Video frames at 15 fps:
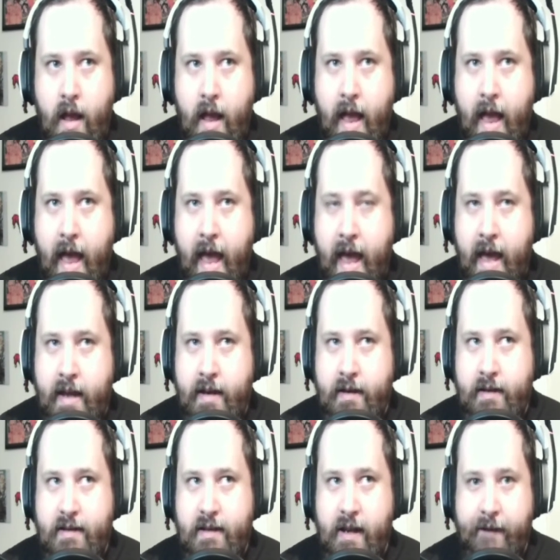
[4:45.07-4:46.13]

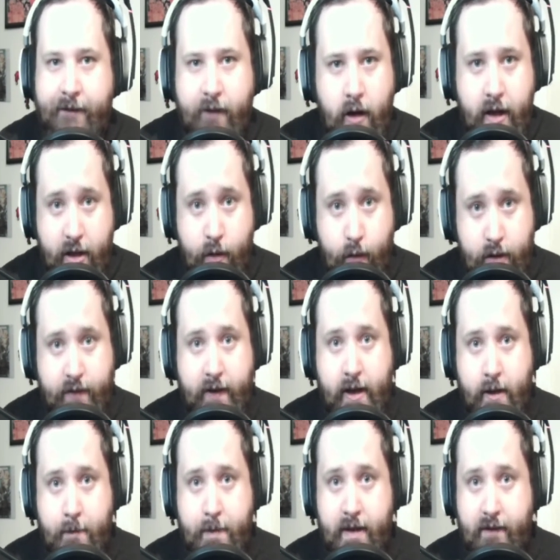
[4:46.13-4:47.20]
And if you're a huge fan
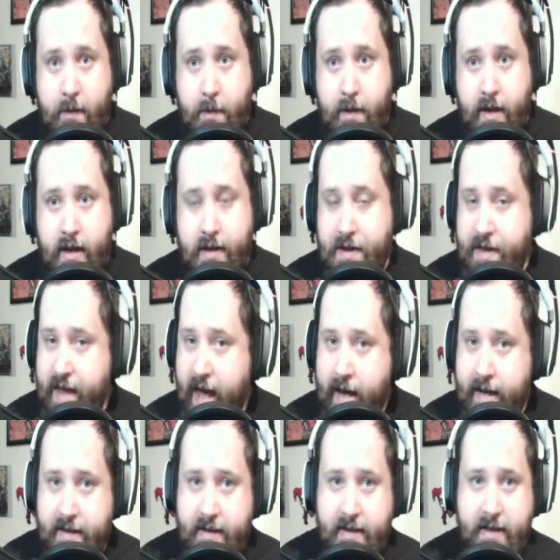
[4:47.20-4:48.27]
of PvP, then that
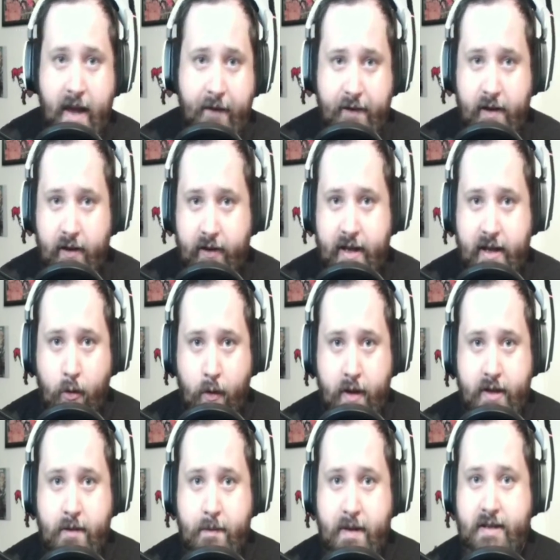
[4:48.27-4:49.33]
is definitely going
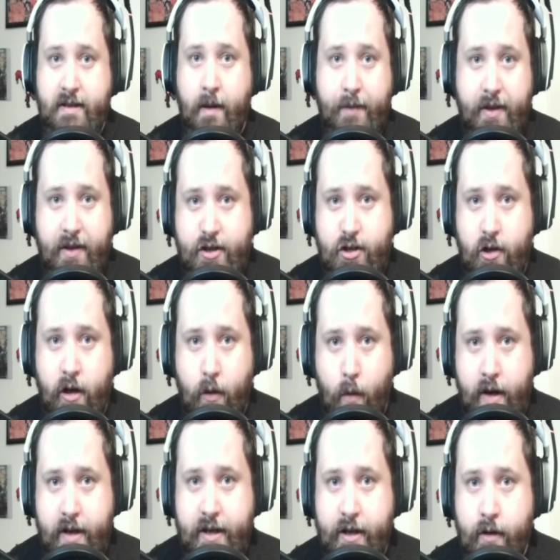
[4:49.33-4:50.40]
to be something that you're going to
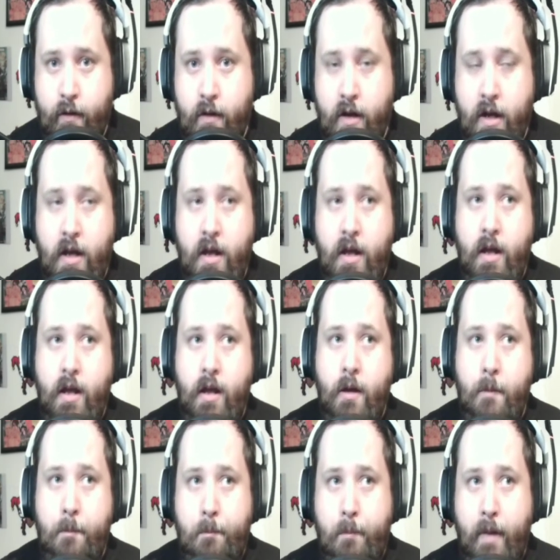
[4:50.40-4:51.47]
want to do.
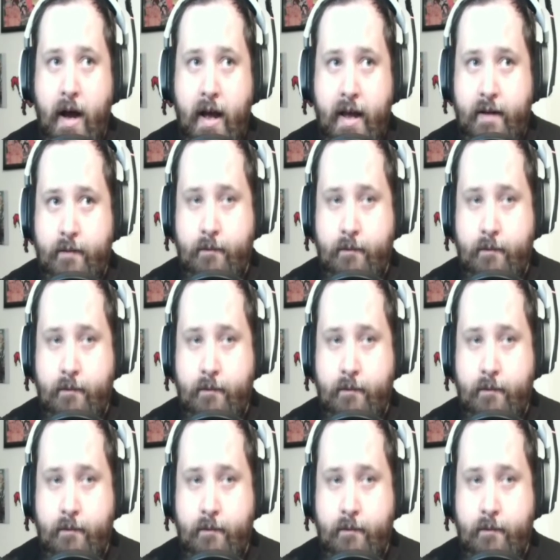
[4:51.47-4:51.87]
But